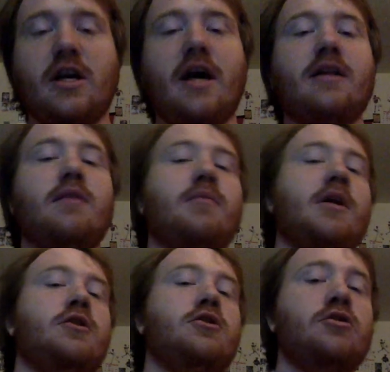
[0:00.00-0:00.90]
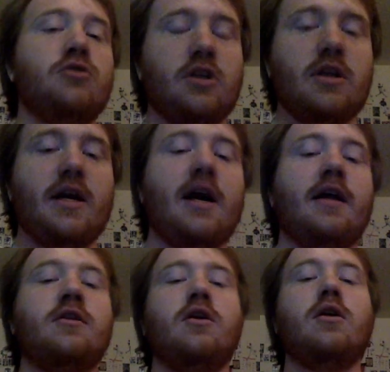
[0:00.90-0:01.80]
They got it done by Nachushkin. They got
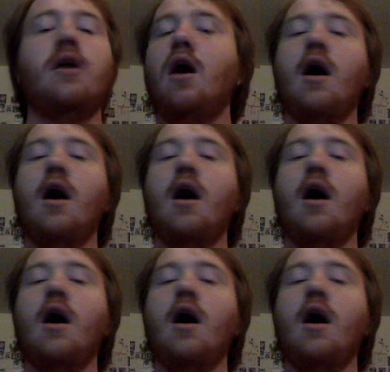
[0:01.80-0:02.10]
it done